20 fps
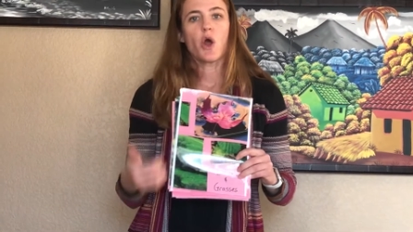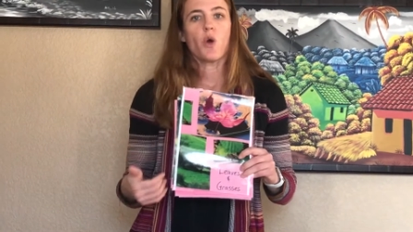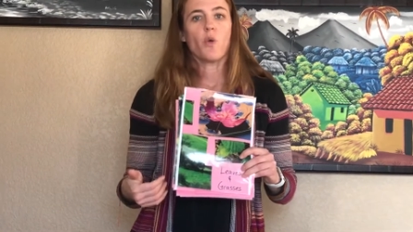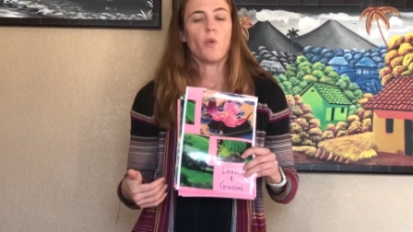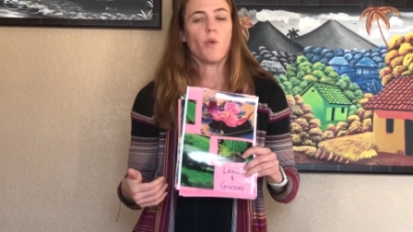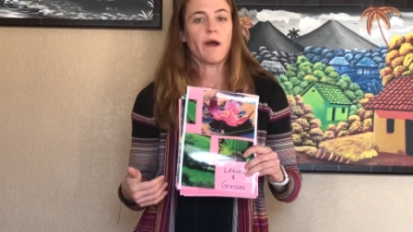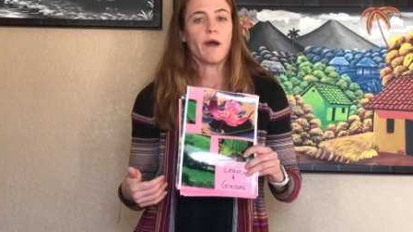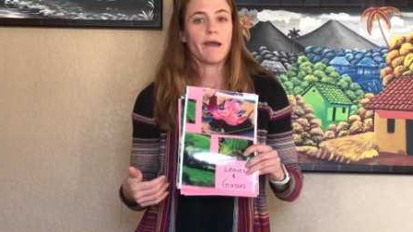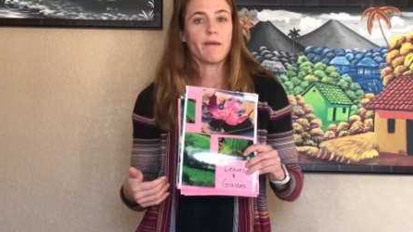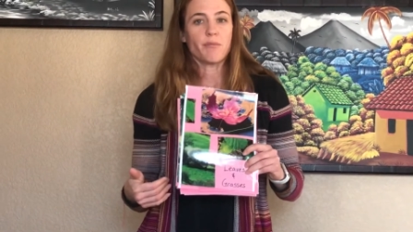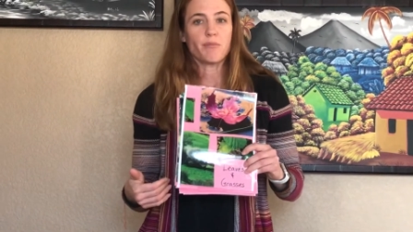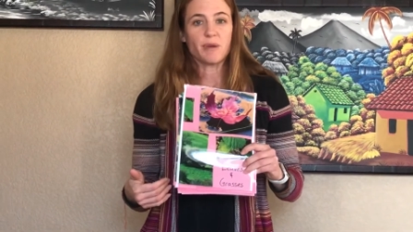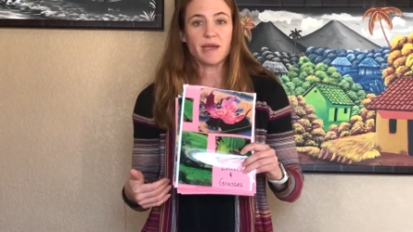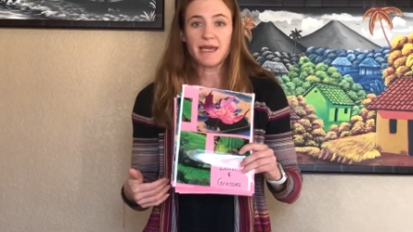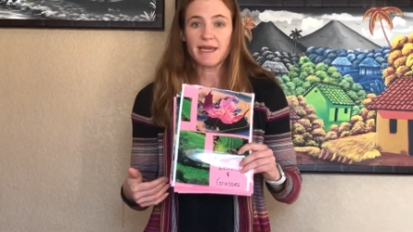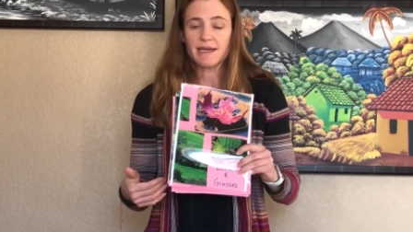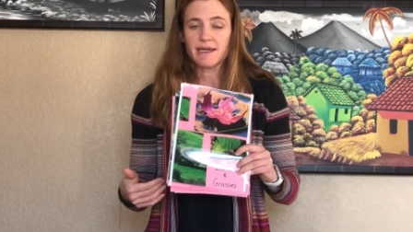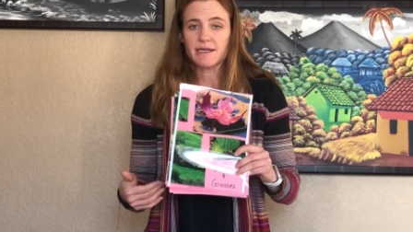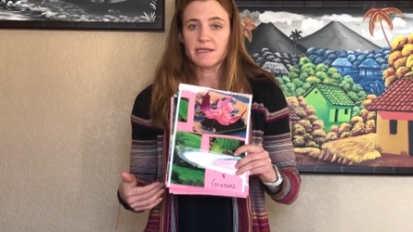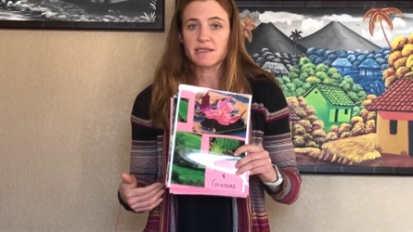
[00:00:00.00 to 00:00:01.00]
what beak
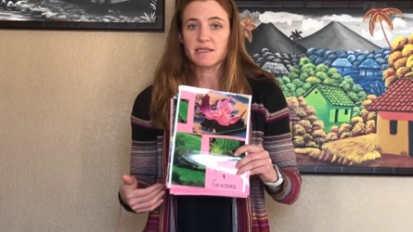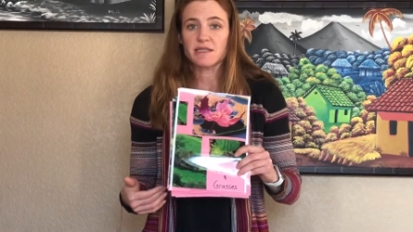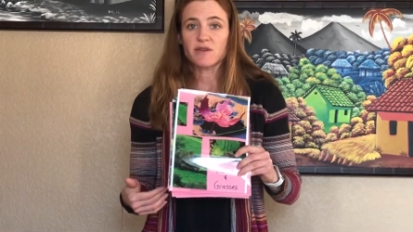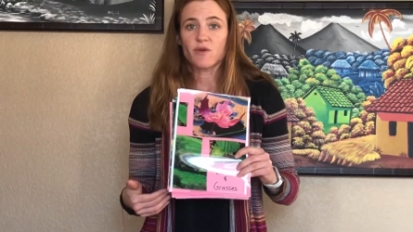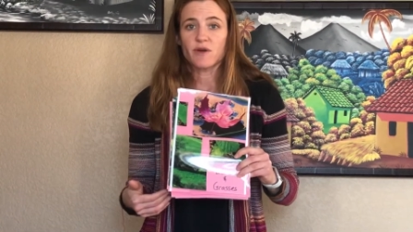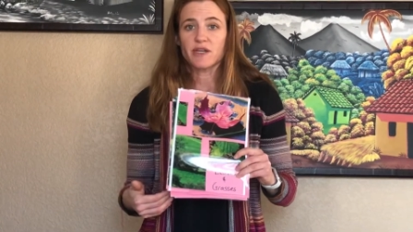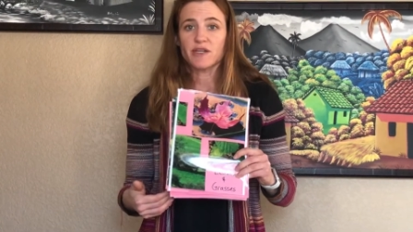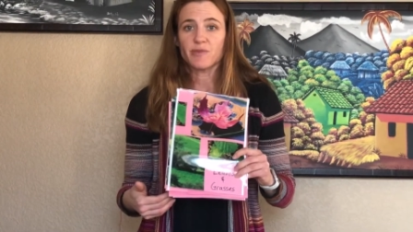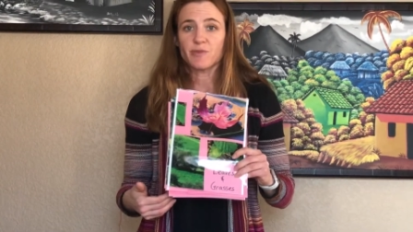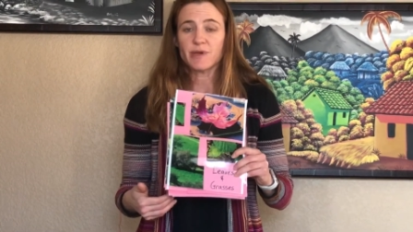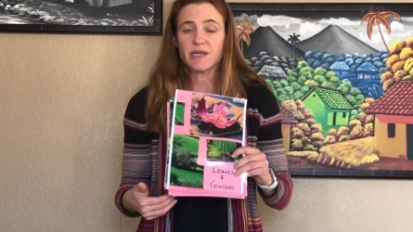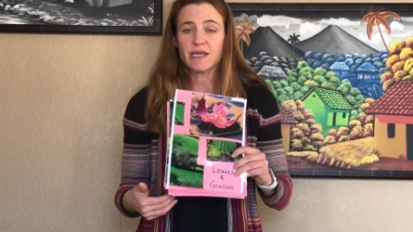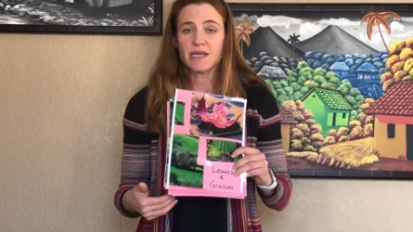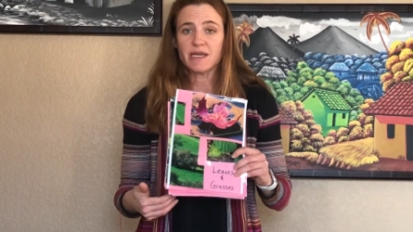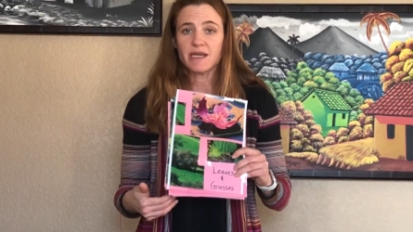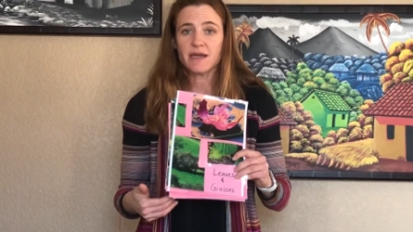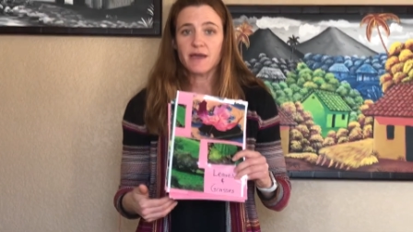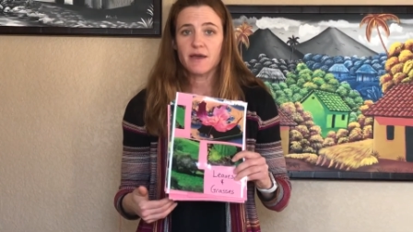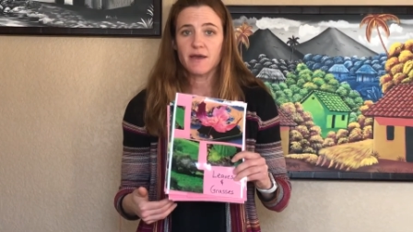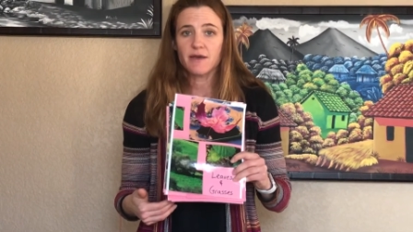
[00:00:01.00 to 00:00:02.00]
is going to
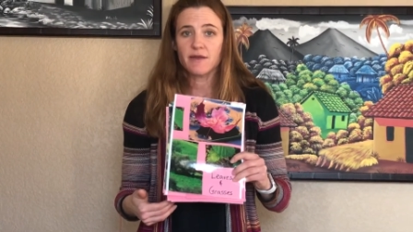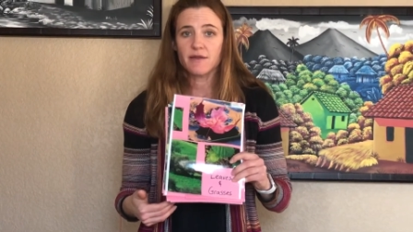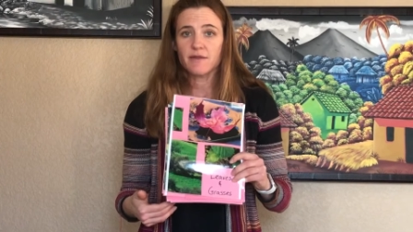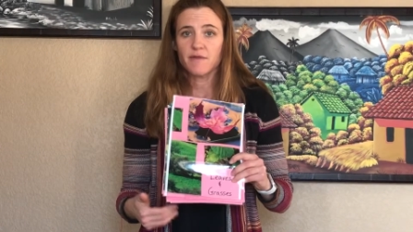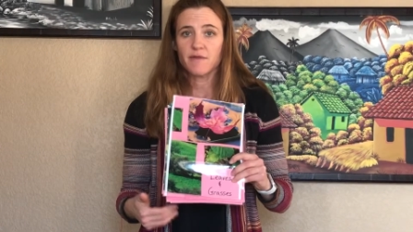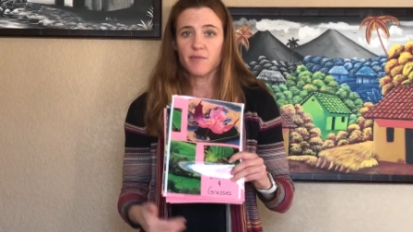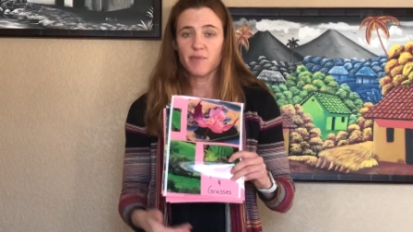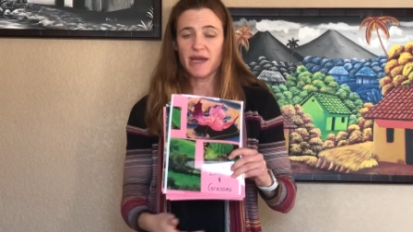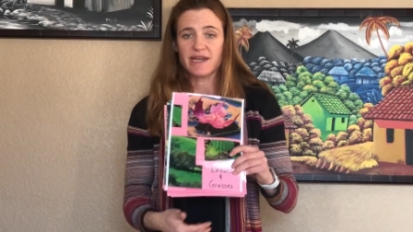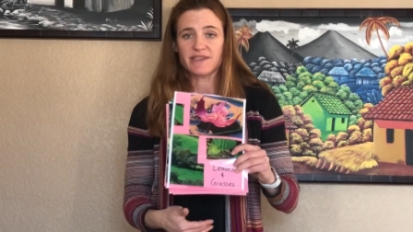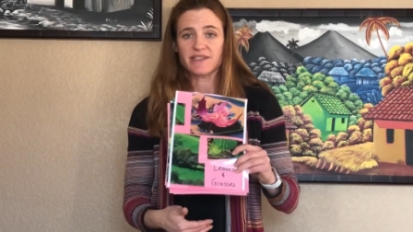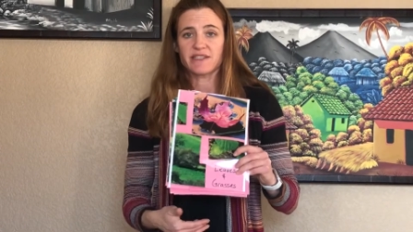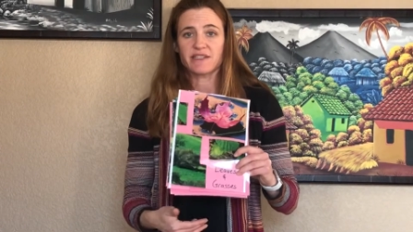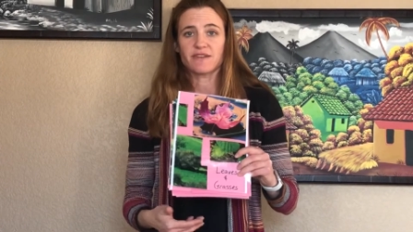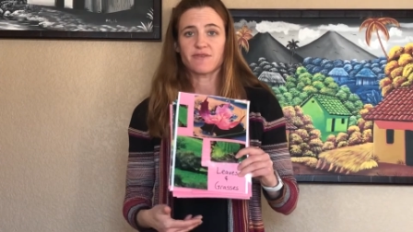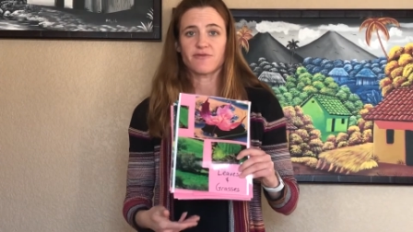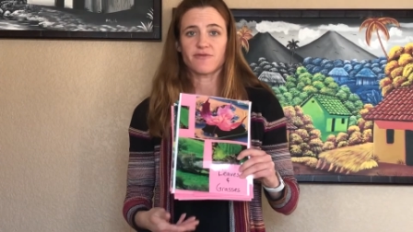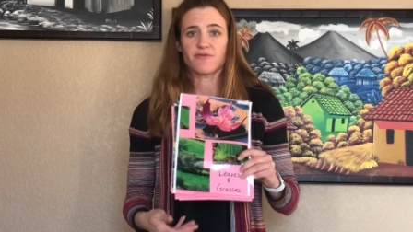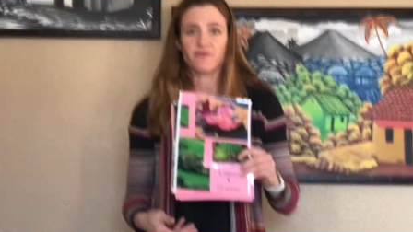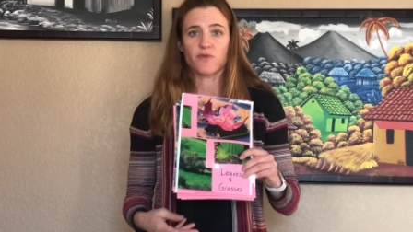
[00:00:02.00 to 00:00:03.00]
be the best
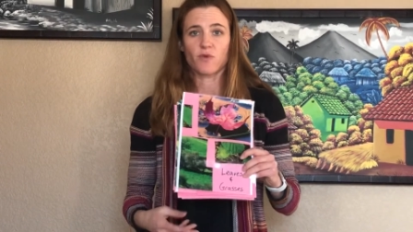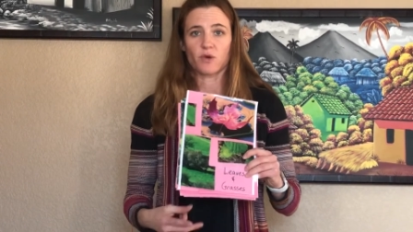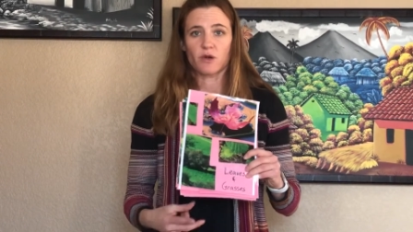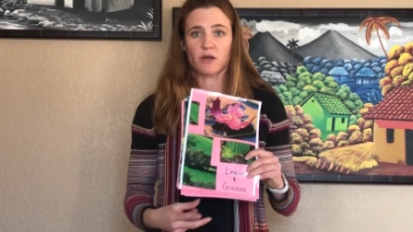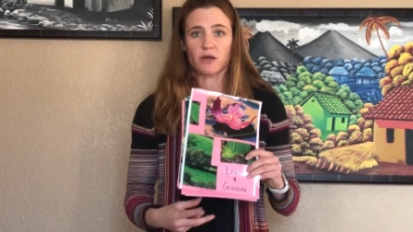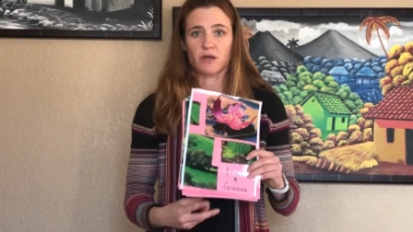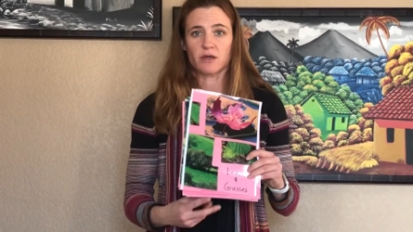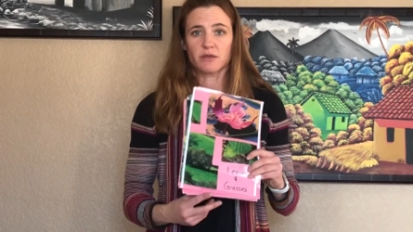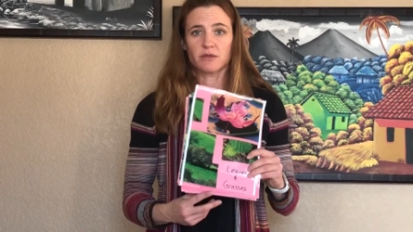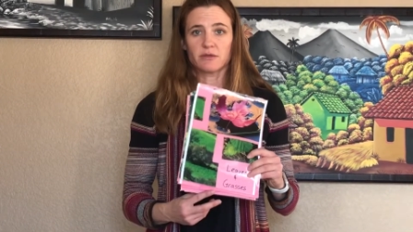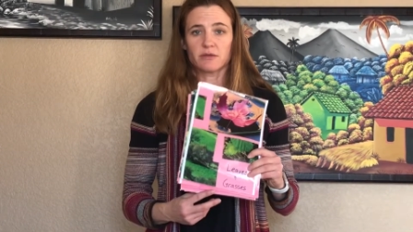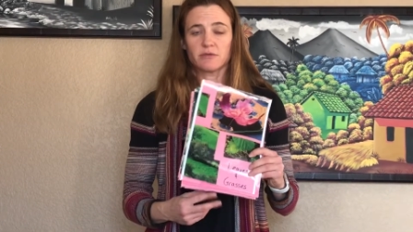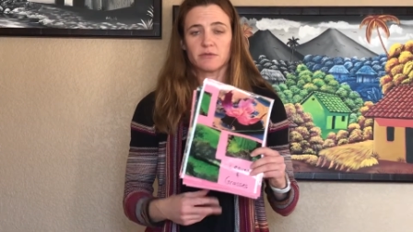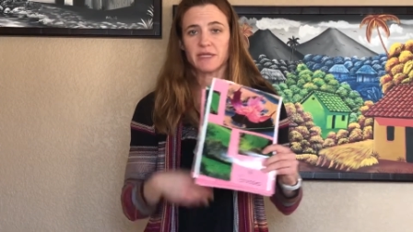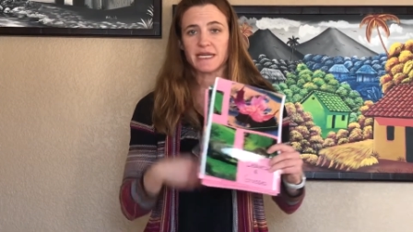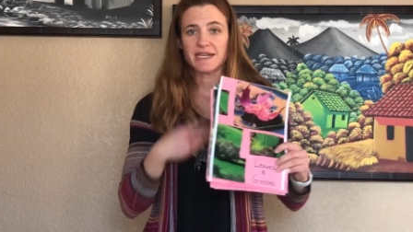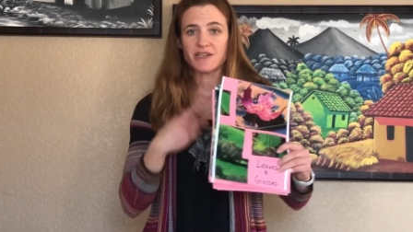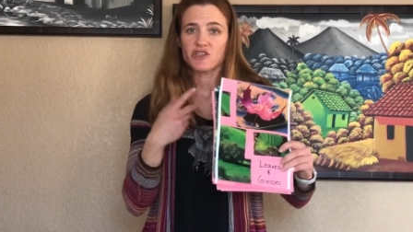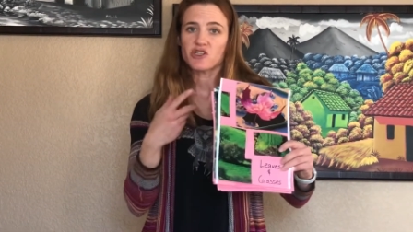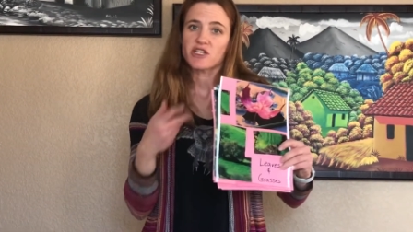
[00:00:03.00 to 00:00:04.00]
for
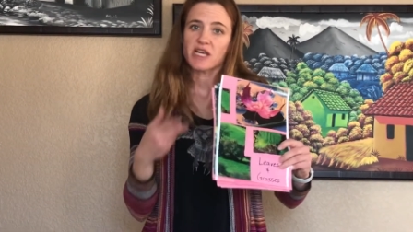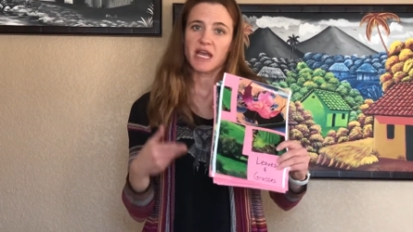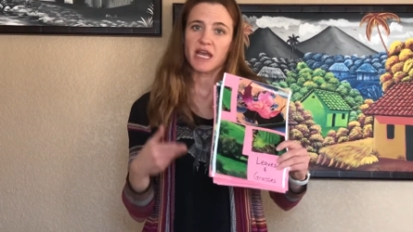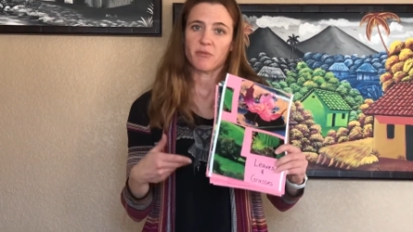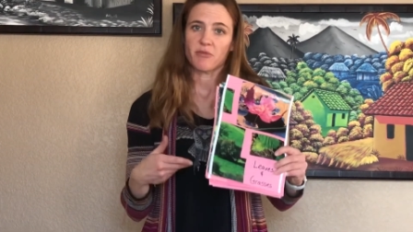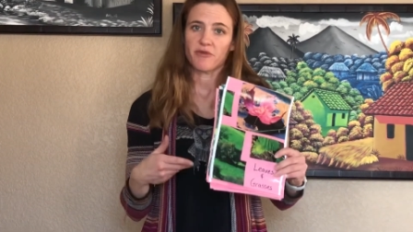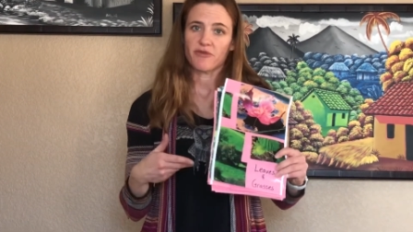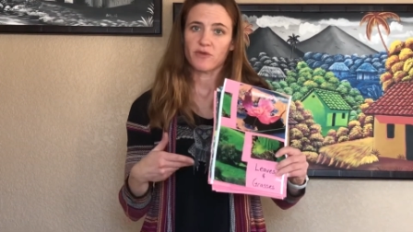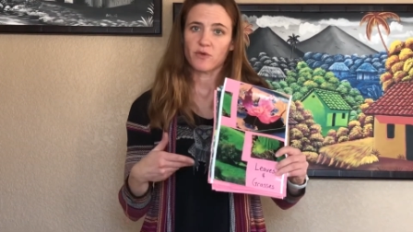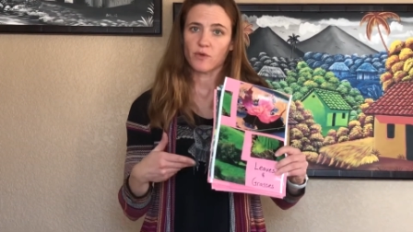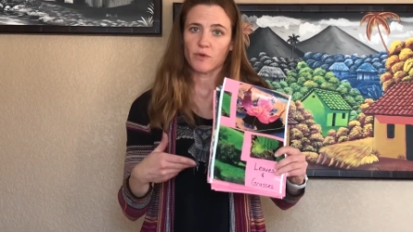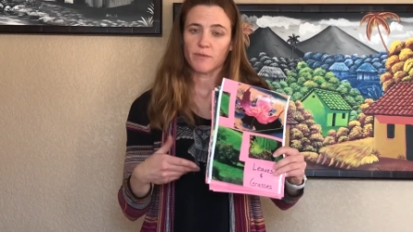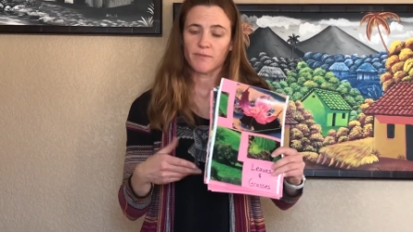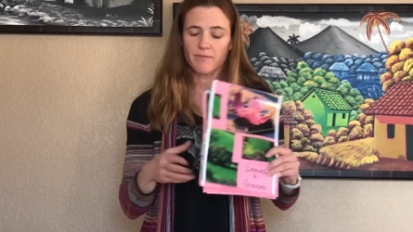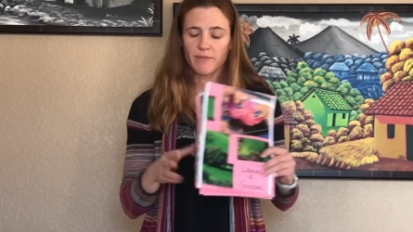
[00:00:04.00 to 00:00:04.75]
each type of food.